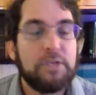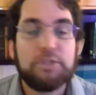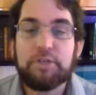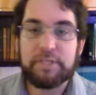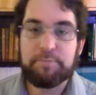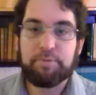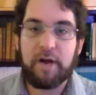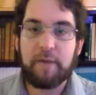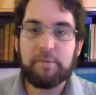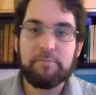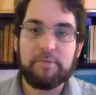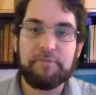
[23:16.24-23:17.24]
So this
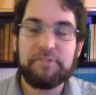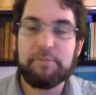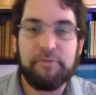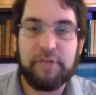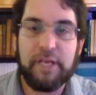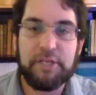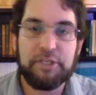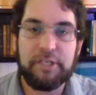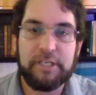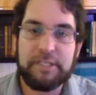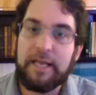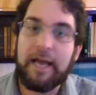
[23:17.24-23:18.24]
problem of simplification
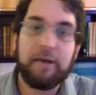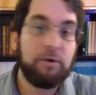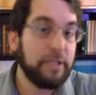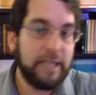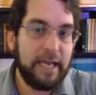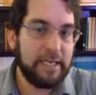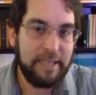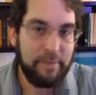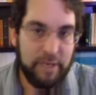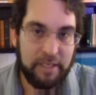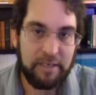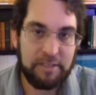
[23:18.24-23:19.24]
is not only
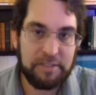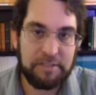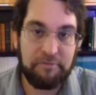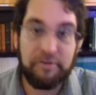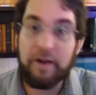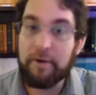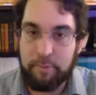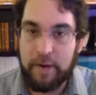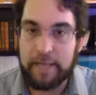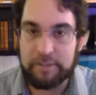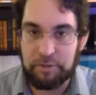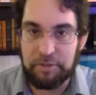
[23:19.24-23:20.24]
academic, it is very
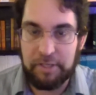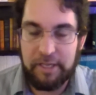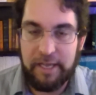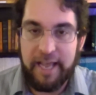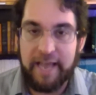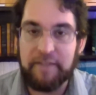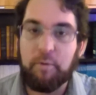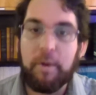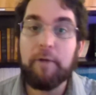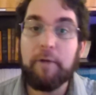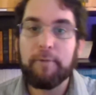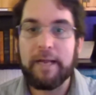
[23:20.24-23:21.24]
practical. And the
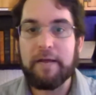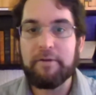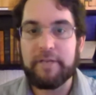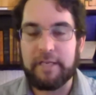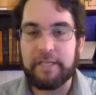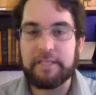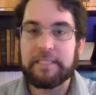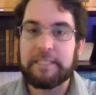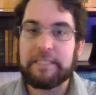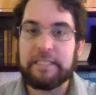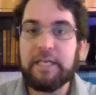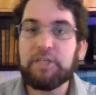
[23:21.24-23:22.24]
way around it is to
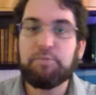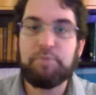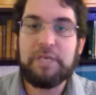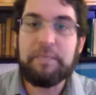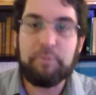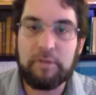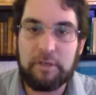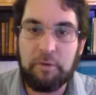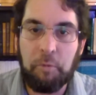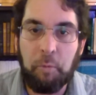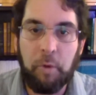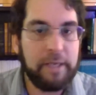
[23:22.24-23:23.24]
teach people
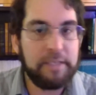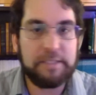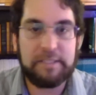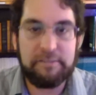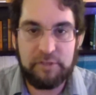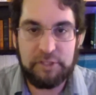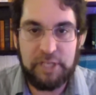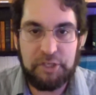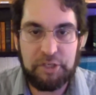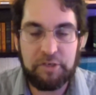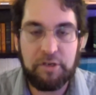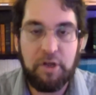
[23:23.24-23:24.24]
what is
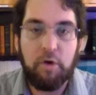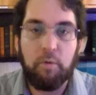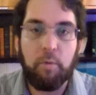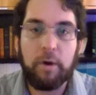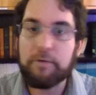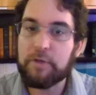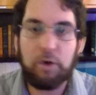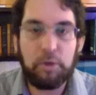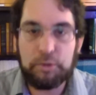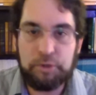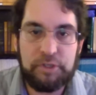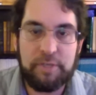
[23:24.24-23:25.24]
civilization, what are the
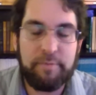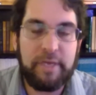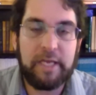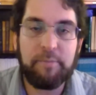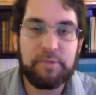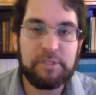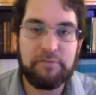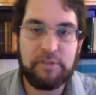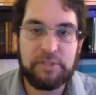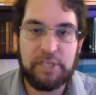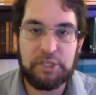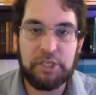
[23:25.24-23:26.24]
cultures that make up a
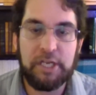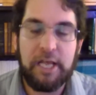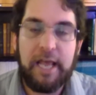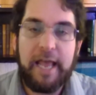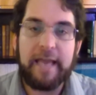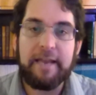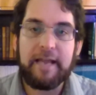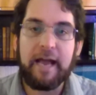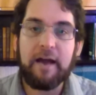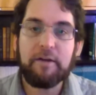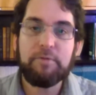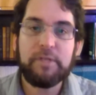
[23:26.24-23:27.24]
civilization, and
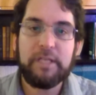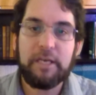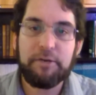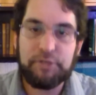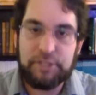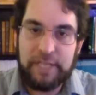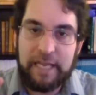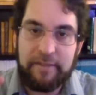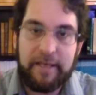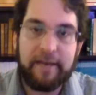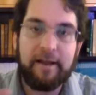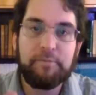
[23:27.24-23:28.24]
how to really
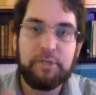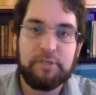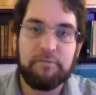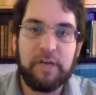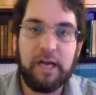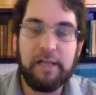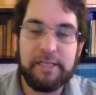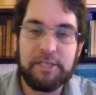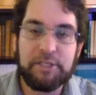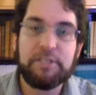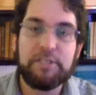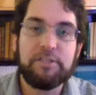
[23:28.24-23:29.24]
understand that object of
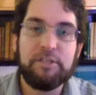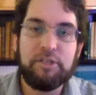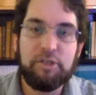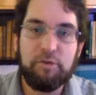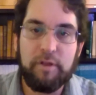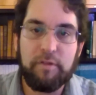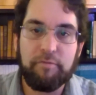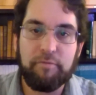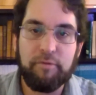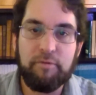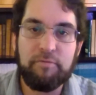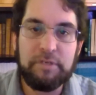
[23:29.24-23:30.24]
knowledge is to do it
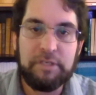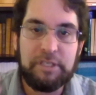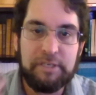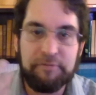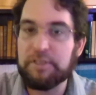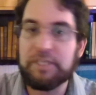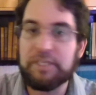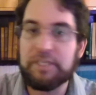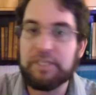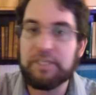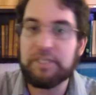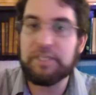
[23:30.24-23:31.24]
through different
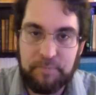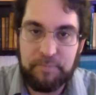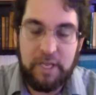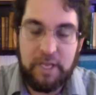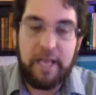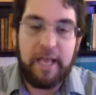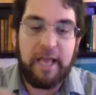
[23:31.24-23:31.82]
disciplines.